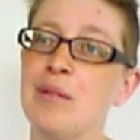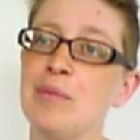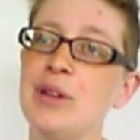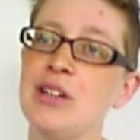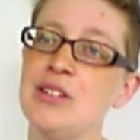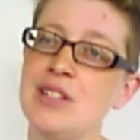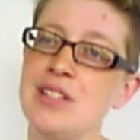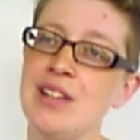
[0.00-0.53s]
But
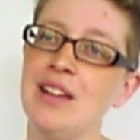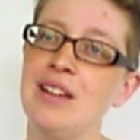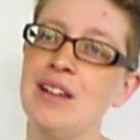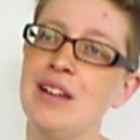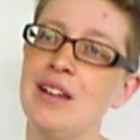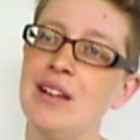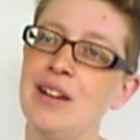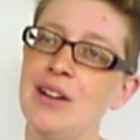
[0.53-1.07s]
I should say
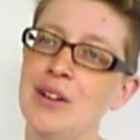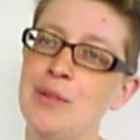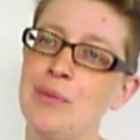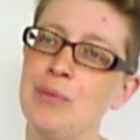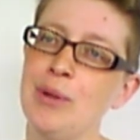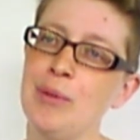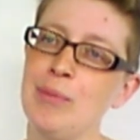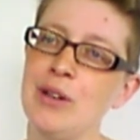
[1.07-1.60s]
that a lot
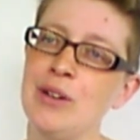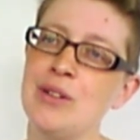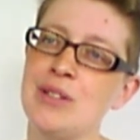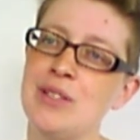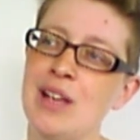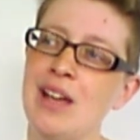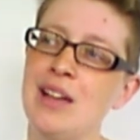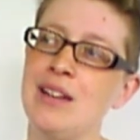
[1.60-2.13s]
of women who
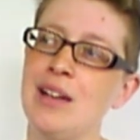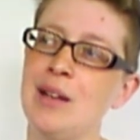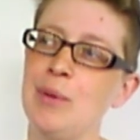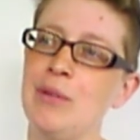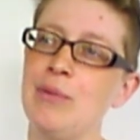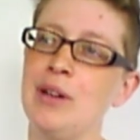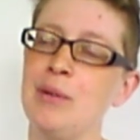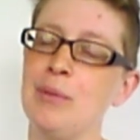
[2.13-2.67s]
said they'd
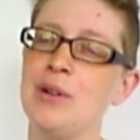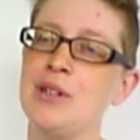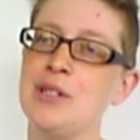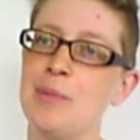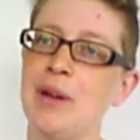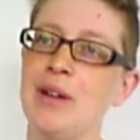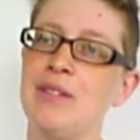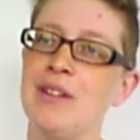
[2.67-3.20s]
been really worried
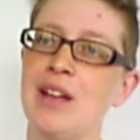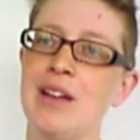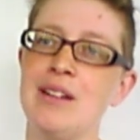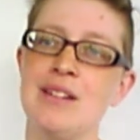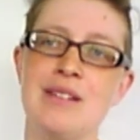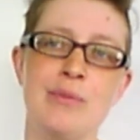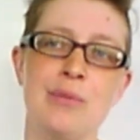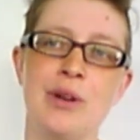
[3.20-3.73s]
about that,
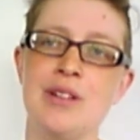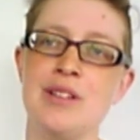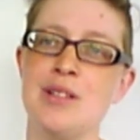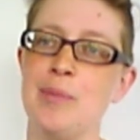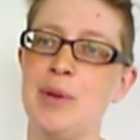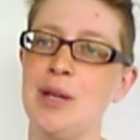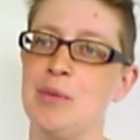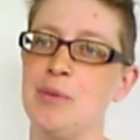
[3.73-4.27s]
once the
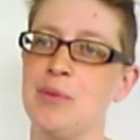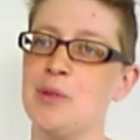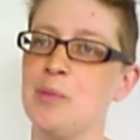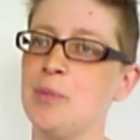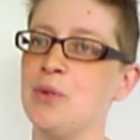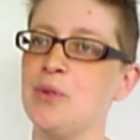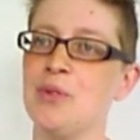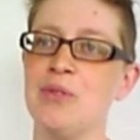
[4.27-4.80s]
baby was
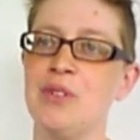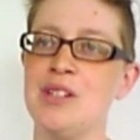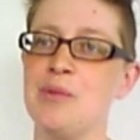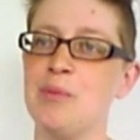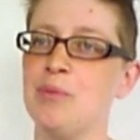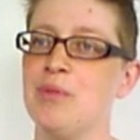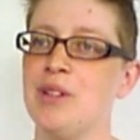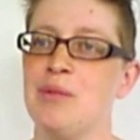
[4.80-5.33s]
born, these
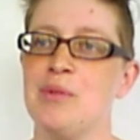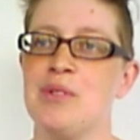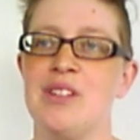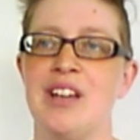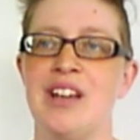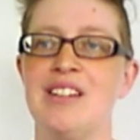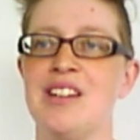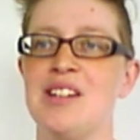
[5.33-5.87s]
they were
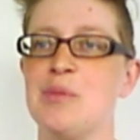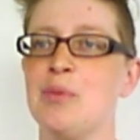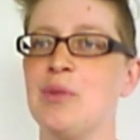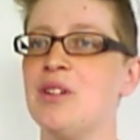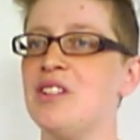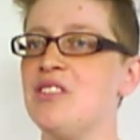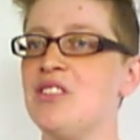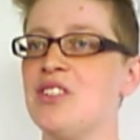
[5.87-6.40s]
saying these
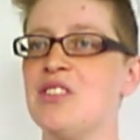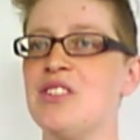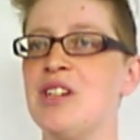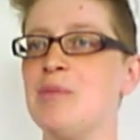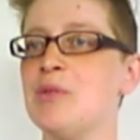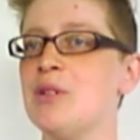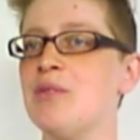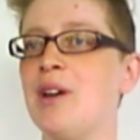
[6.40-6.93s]
worries just
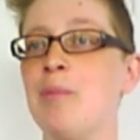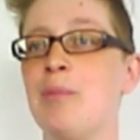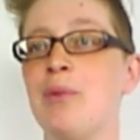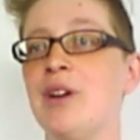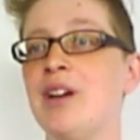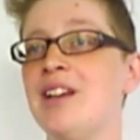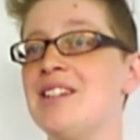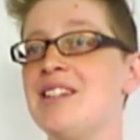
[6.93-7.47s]
seemed to
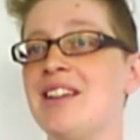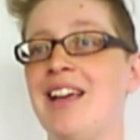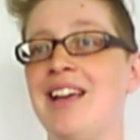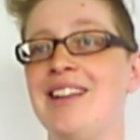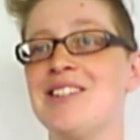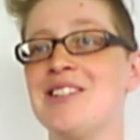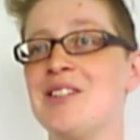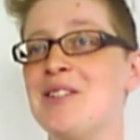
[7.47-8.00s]
evaporate
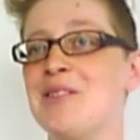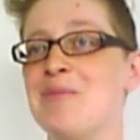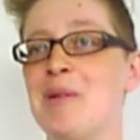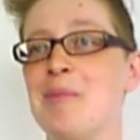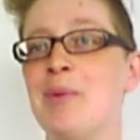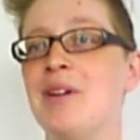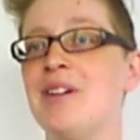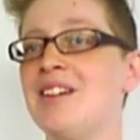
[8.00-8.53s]
and sort of be
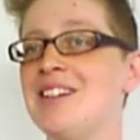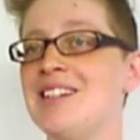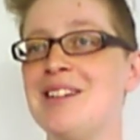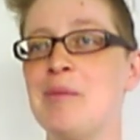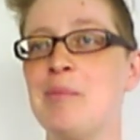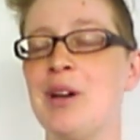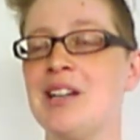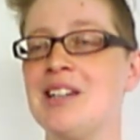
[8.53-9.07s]
buried in
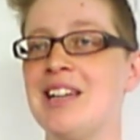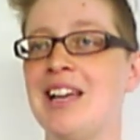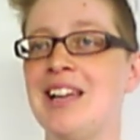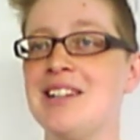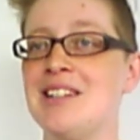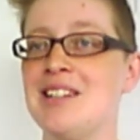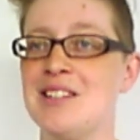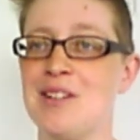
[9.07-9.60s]
the
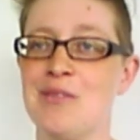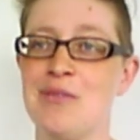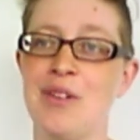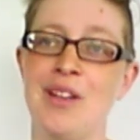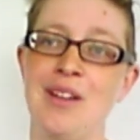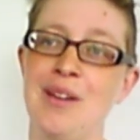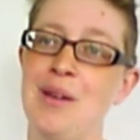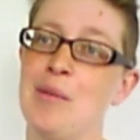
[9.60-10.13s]
practicalities of
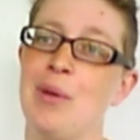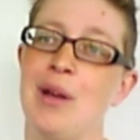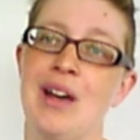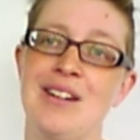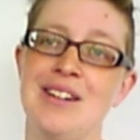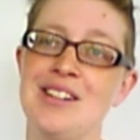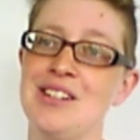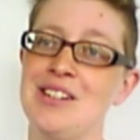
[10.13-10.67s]

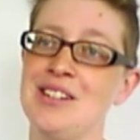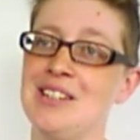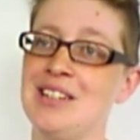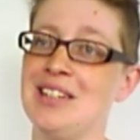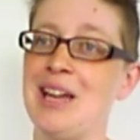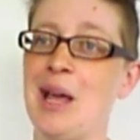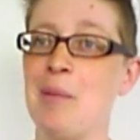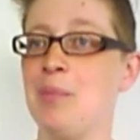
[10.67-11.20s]
parenthood
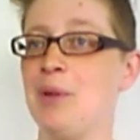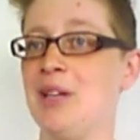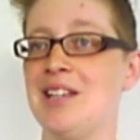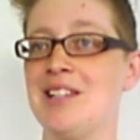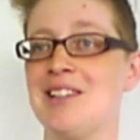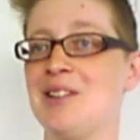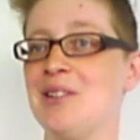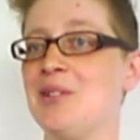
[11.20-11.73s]
and
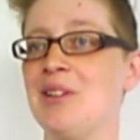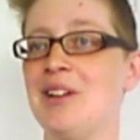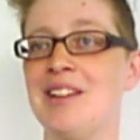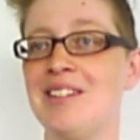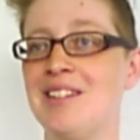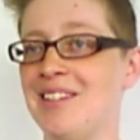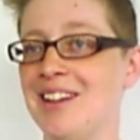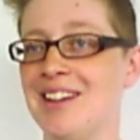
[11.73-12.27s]
nappies and all the
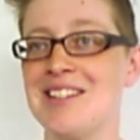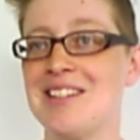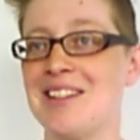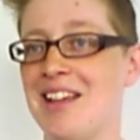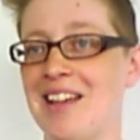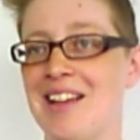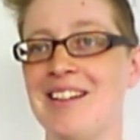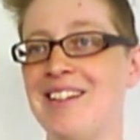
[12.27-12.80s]
other things
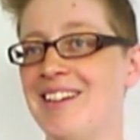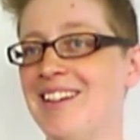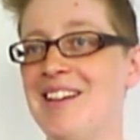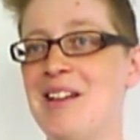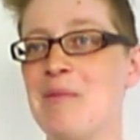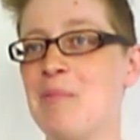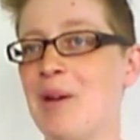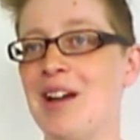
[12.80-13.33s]
that
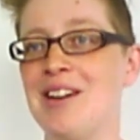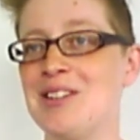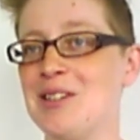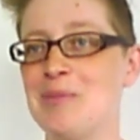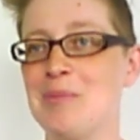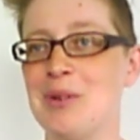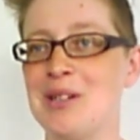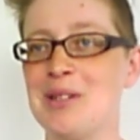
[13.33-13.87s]

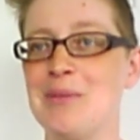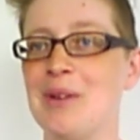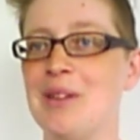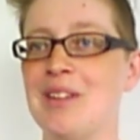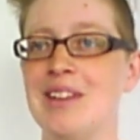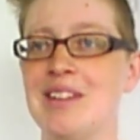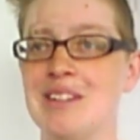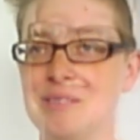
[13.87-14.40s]
parenthood brings
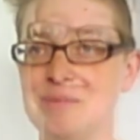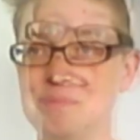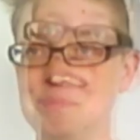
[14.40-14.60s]
with it.